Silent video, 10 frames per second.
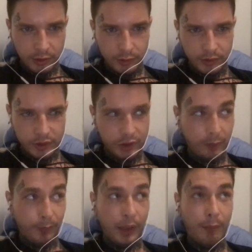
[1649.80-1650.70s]
Because you're
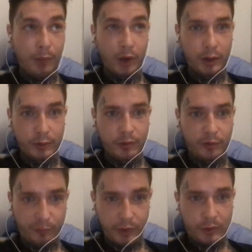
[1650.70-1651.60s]
bombarding me with
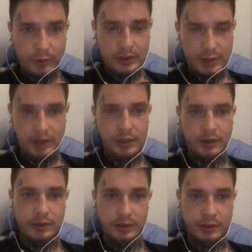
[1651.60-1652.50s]

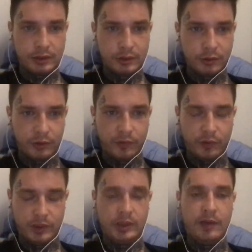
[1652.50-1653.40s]
frequencies
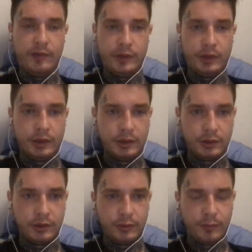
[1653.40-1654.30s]
24/7.
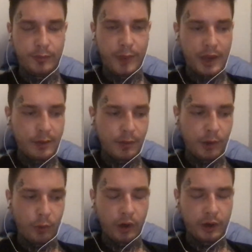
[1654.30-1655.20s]
You made my
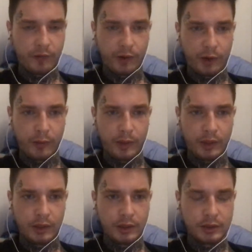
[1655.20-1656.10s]
work environment
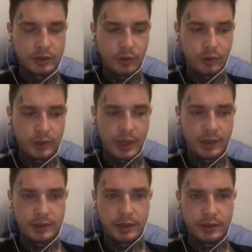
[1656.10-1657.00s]
so
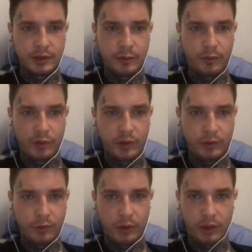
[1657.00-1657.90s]
toxic to the point
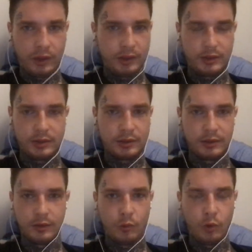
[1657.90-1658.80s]
where it's
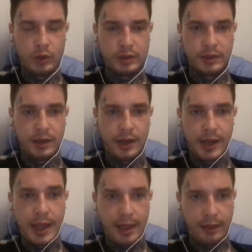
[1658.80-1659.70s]
worse than
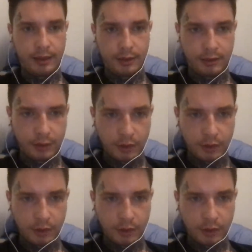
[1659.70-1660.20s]
death.